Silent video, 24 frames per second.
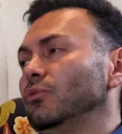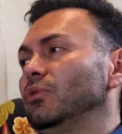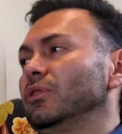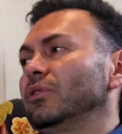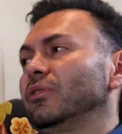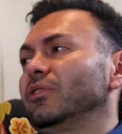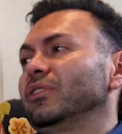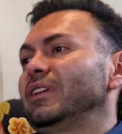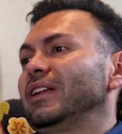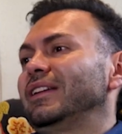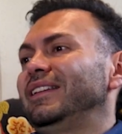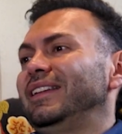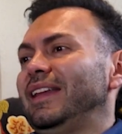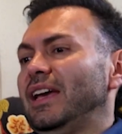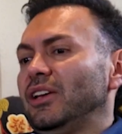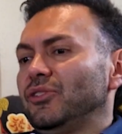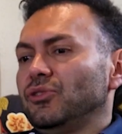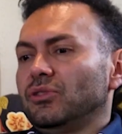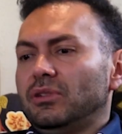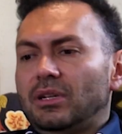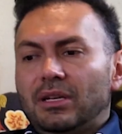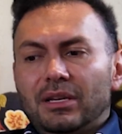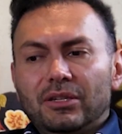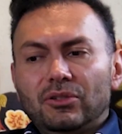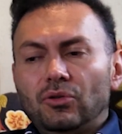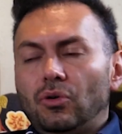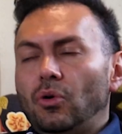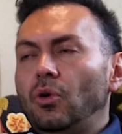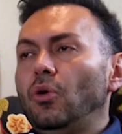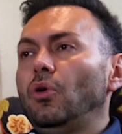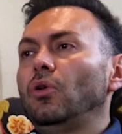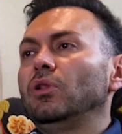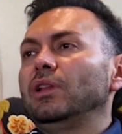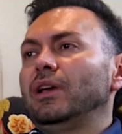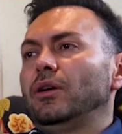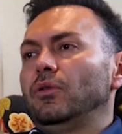We're going to nationalize
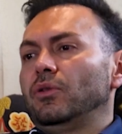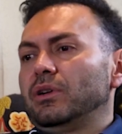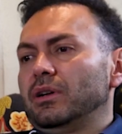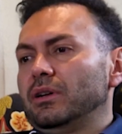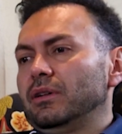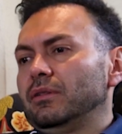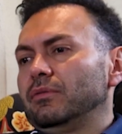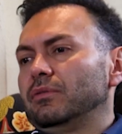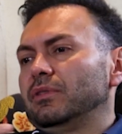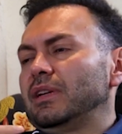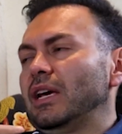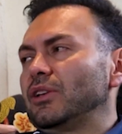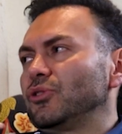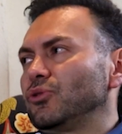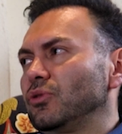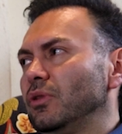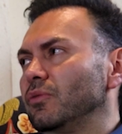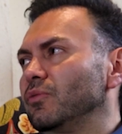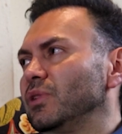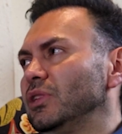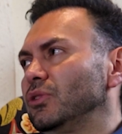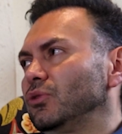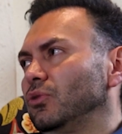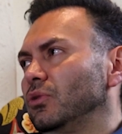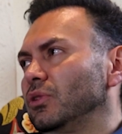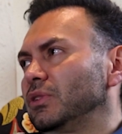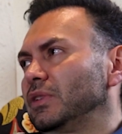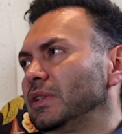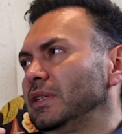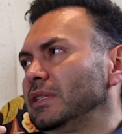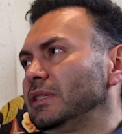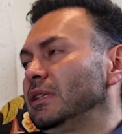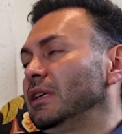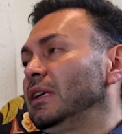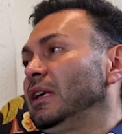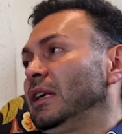all our natural
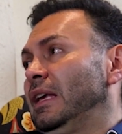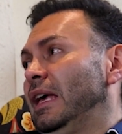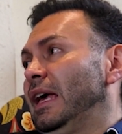resources,